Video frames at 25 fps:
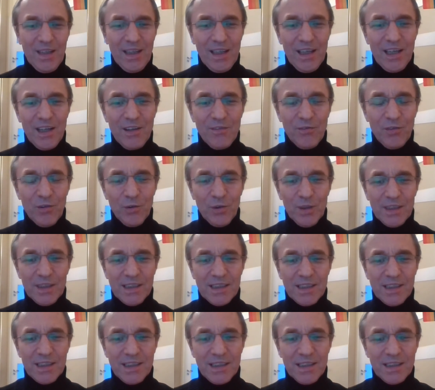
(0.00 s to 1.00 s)

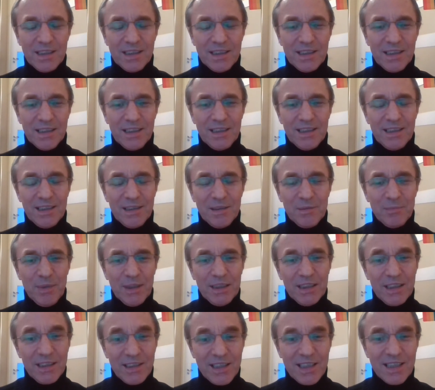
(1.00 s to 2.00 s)
influences,
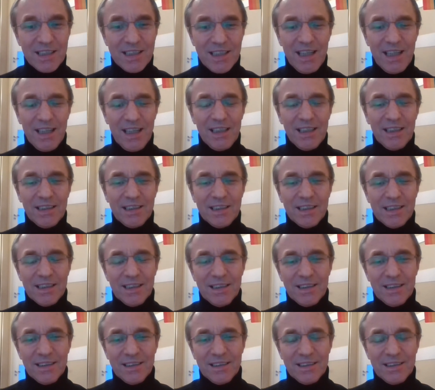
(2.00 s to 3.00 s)
but in this case
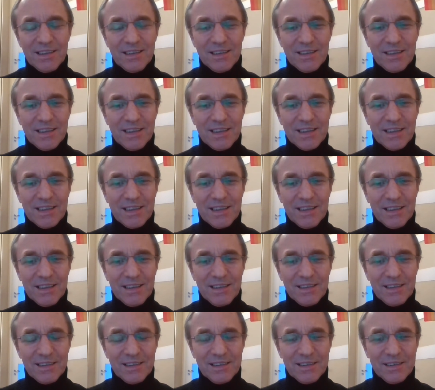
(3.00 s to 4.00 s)
this
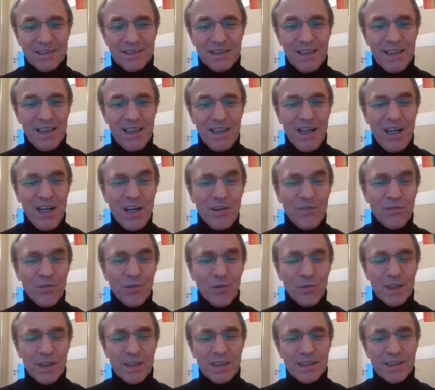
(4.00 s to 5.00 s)

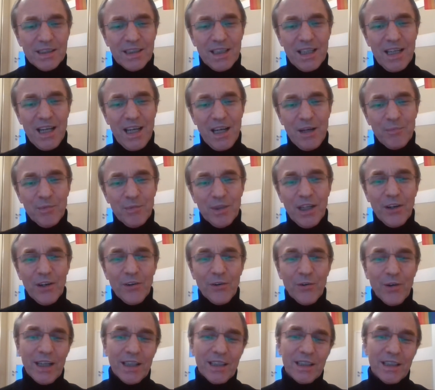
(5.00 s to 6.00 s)
influence came
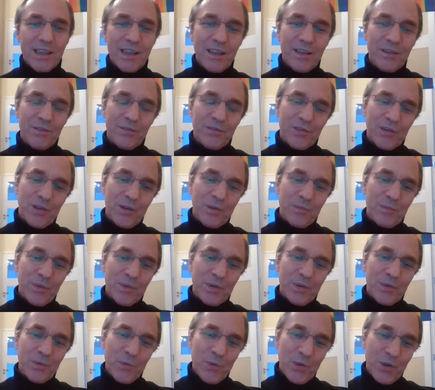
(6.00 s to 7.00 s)
directly from
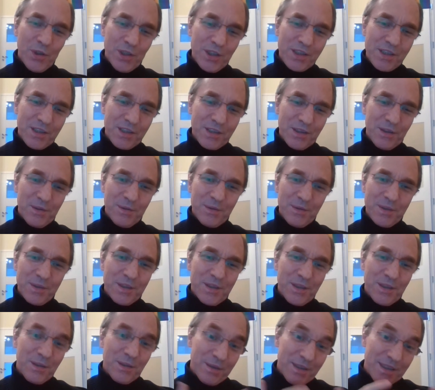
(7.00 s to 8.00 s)
Warsaw,
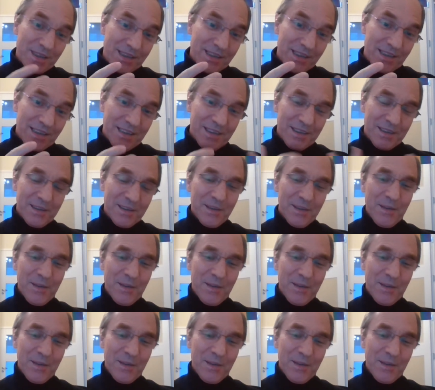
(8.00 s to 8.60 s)
so it's a,